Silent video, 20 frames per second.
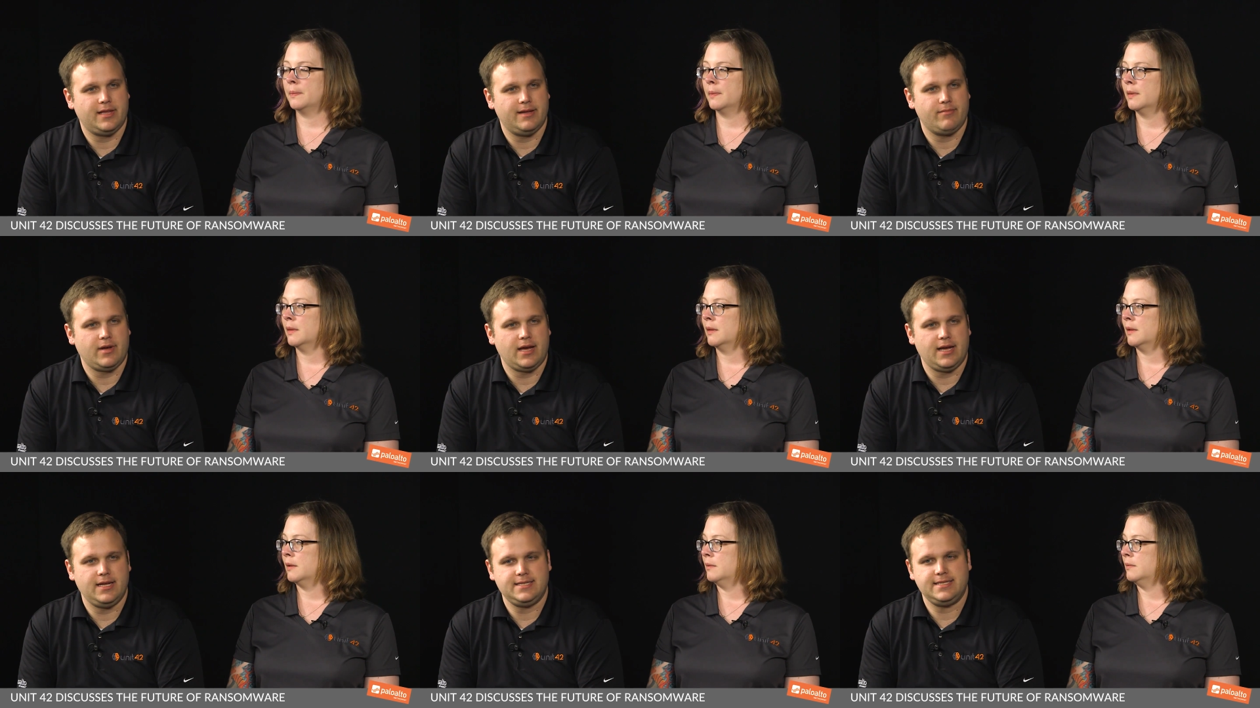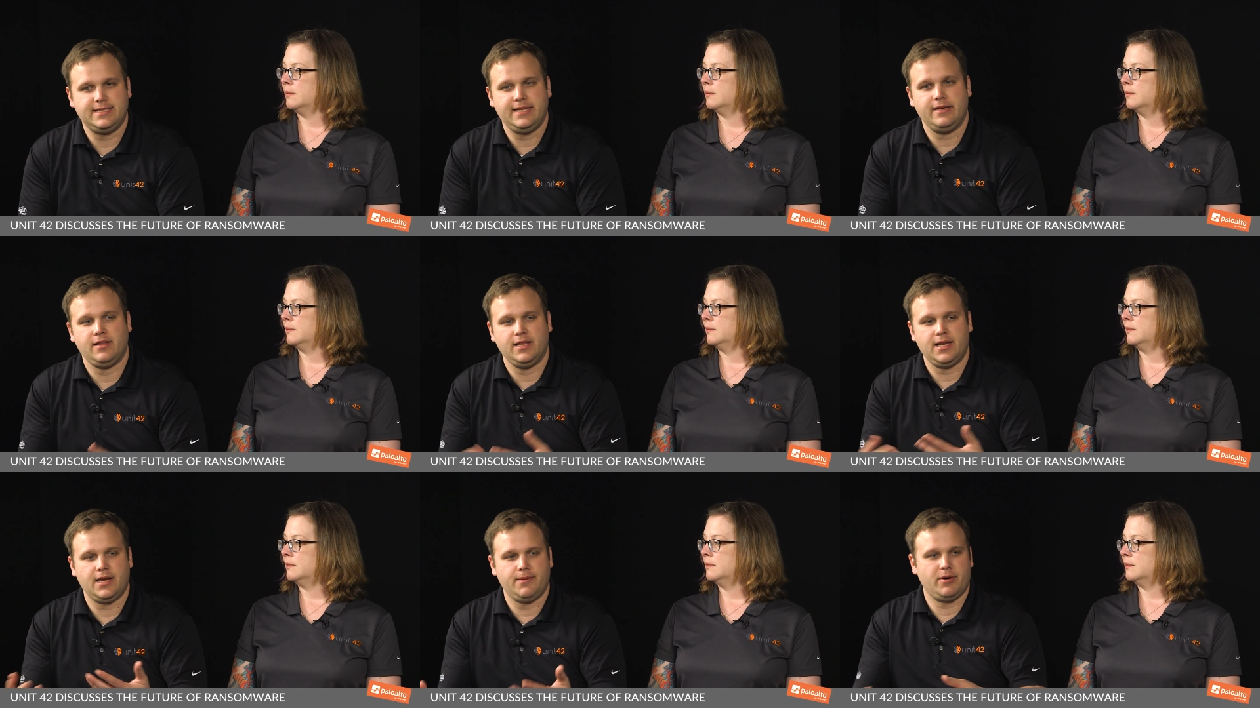Speaker 1: than by
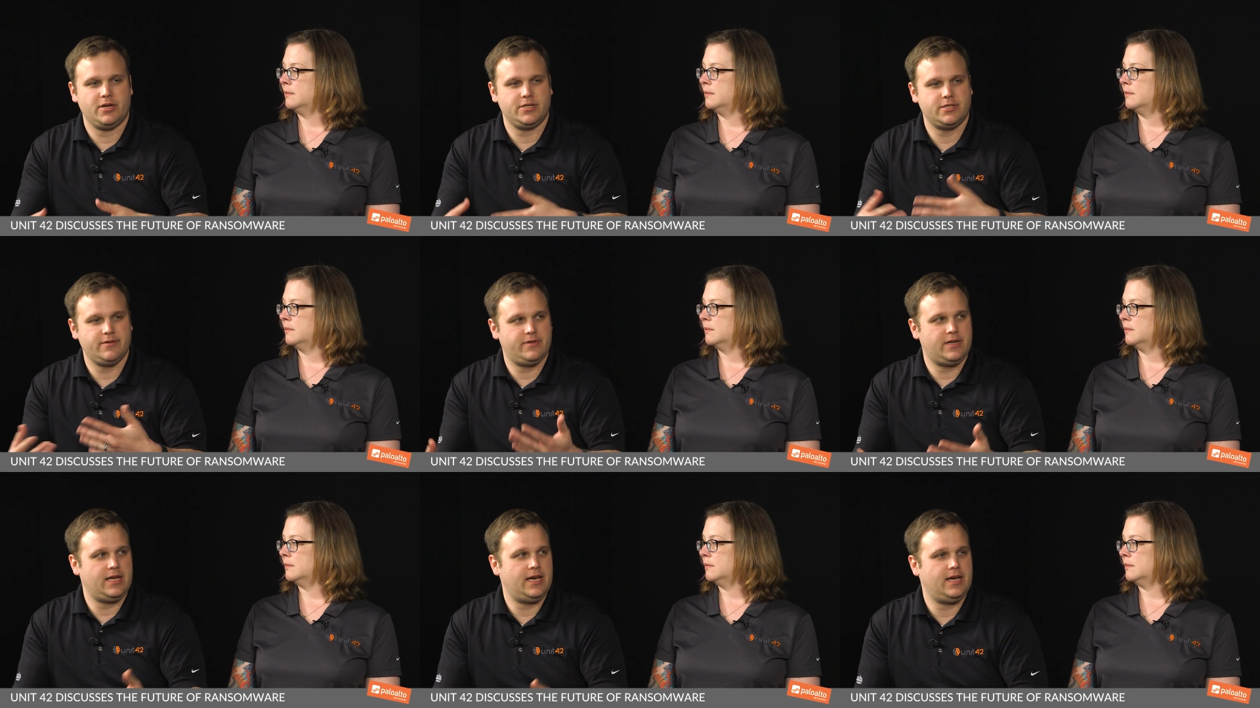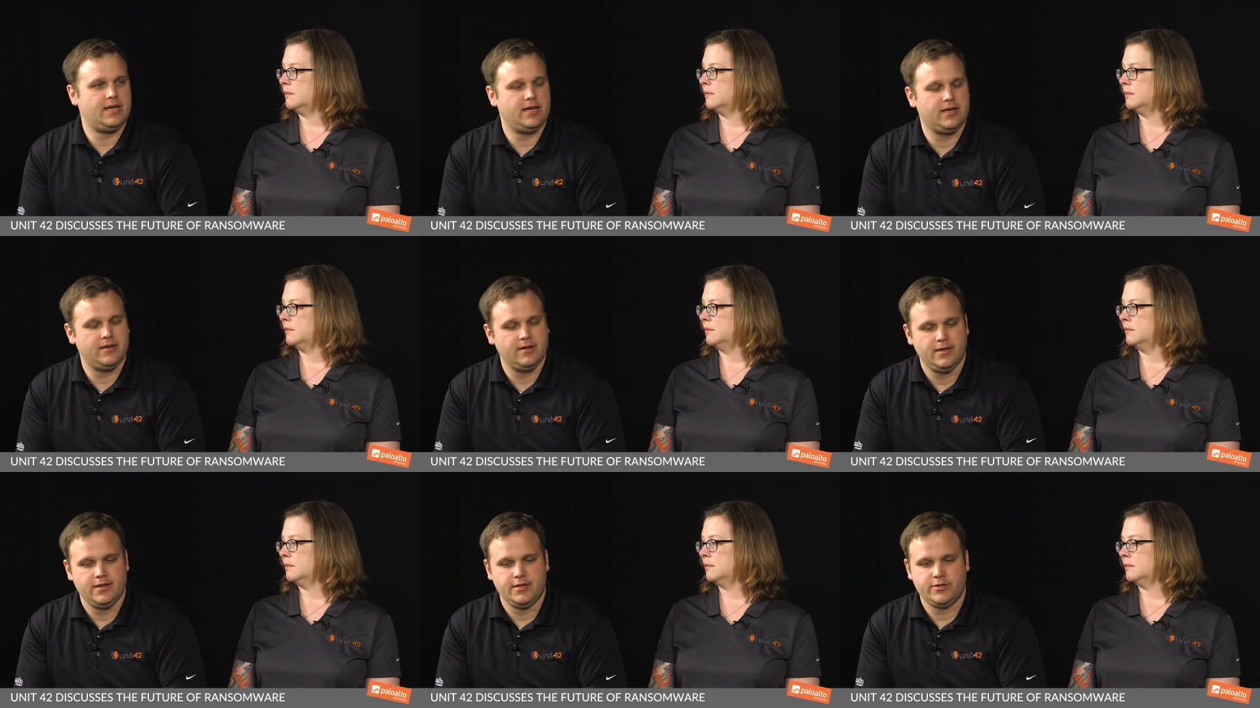stealing a bunch of
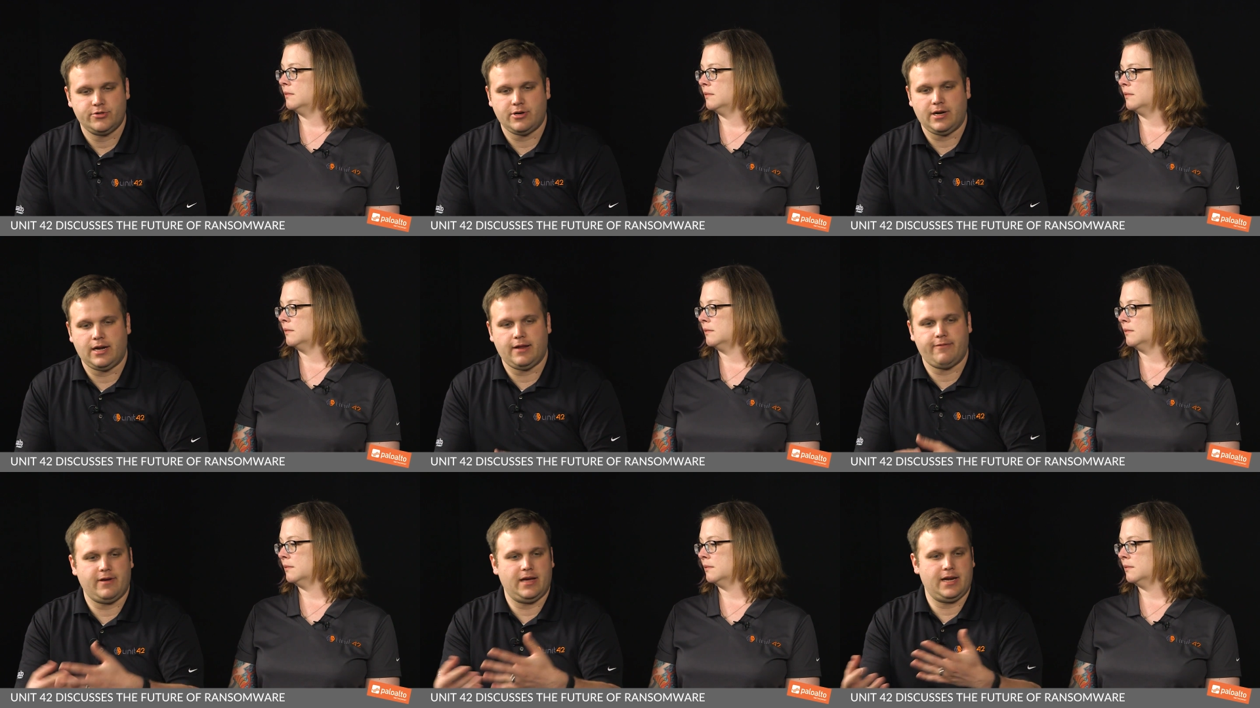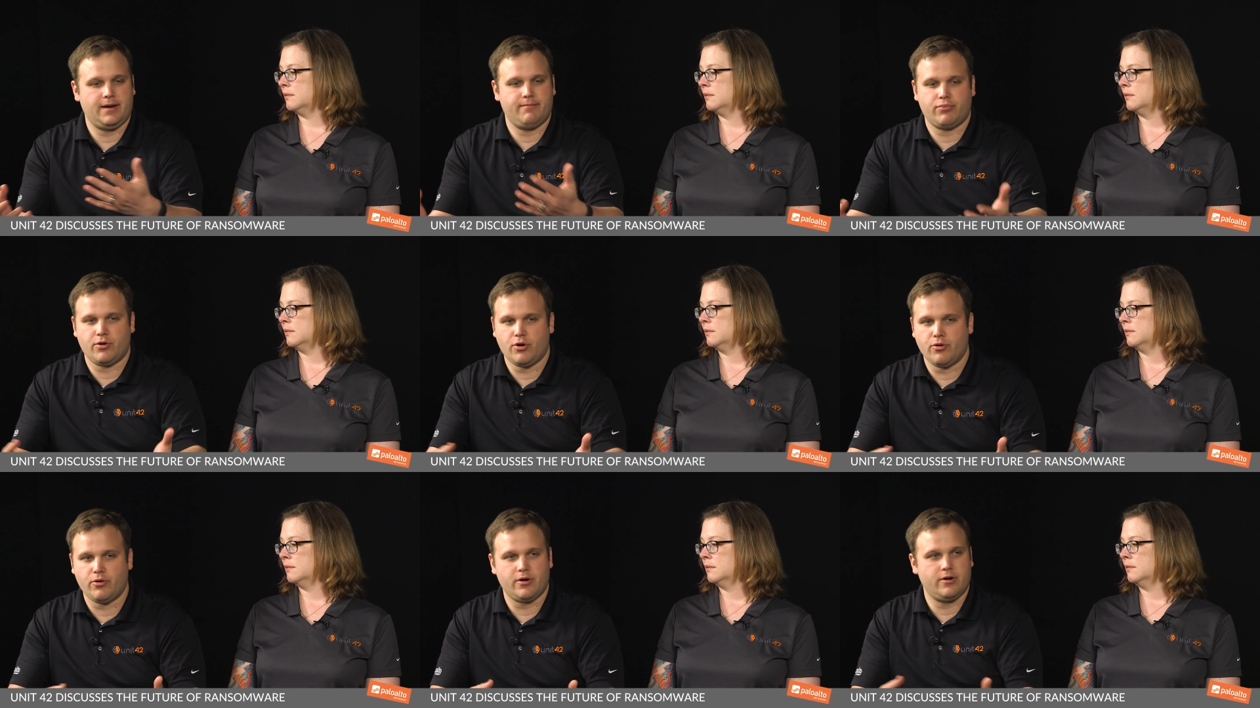data, trying to find a
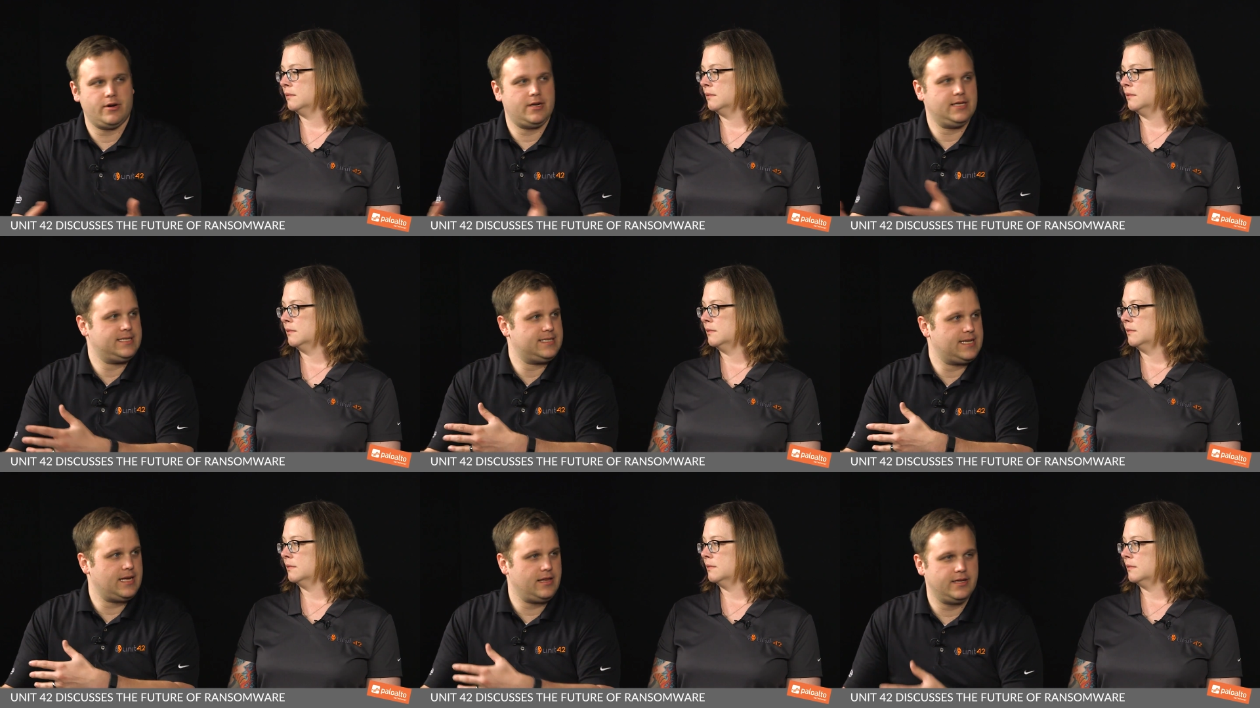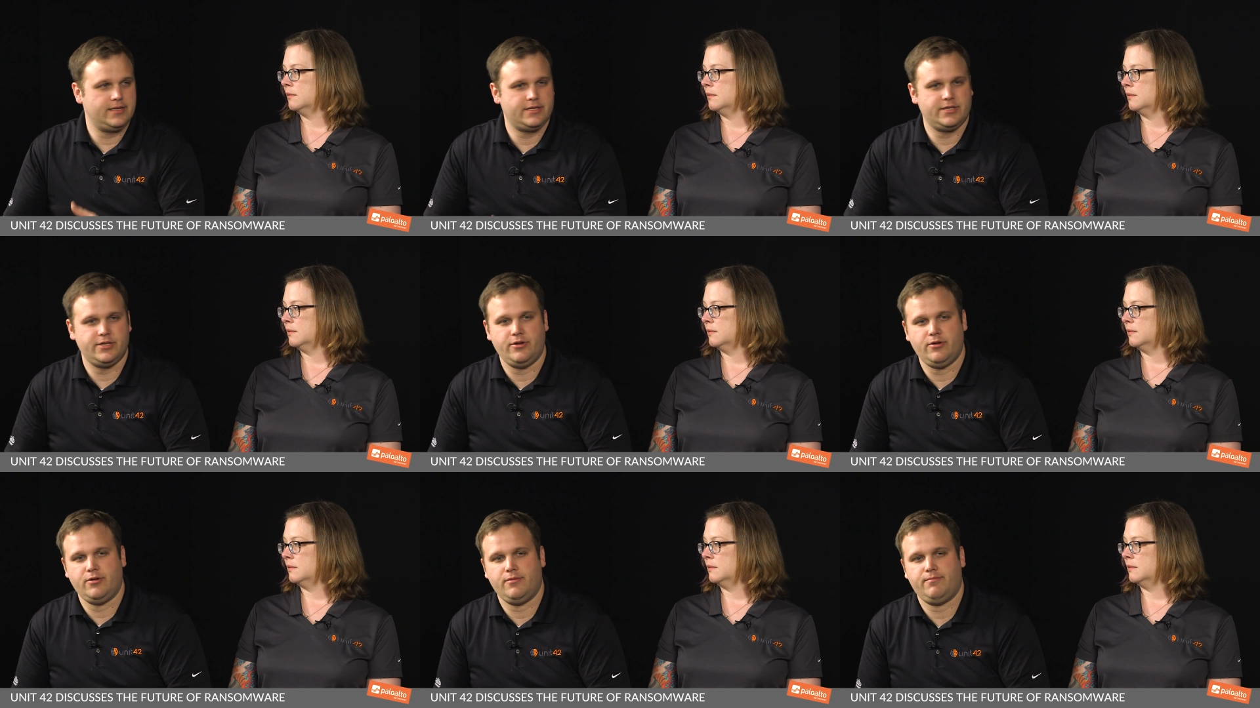broker to sell it
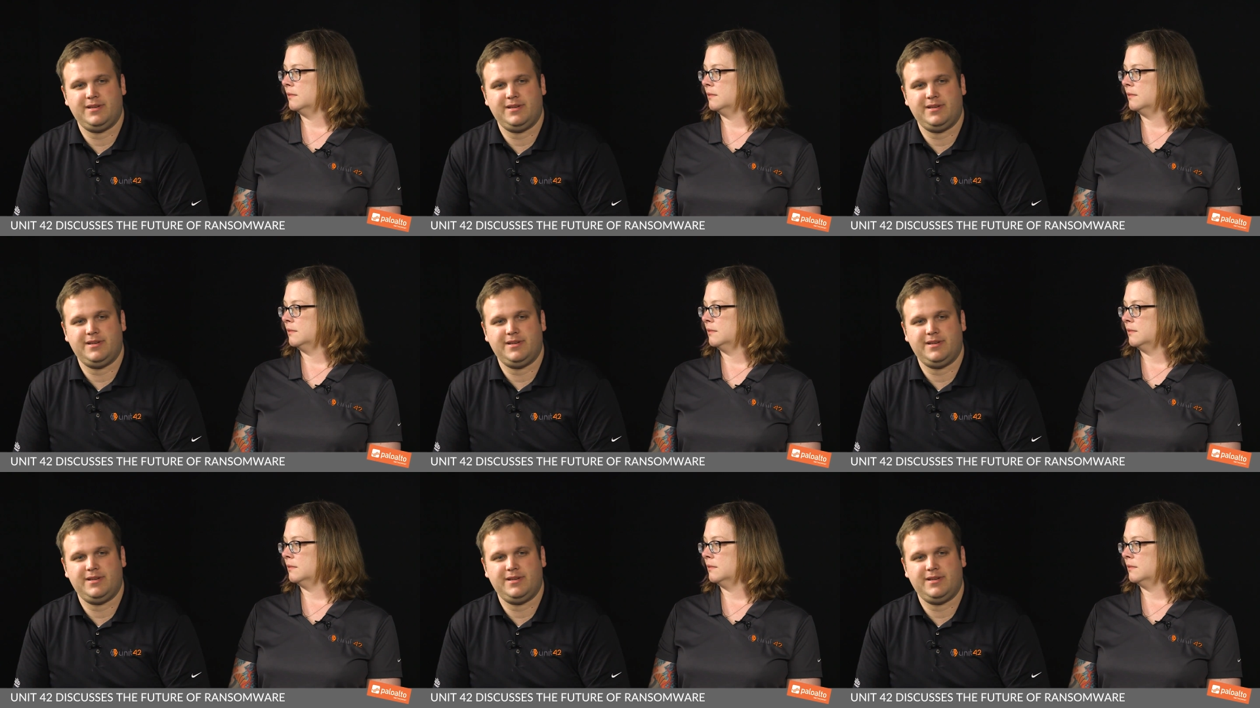to,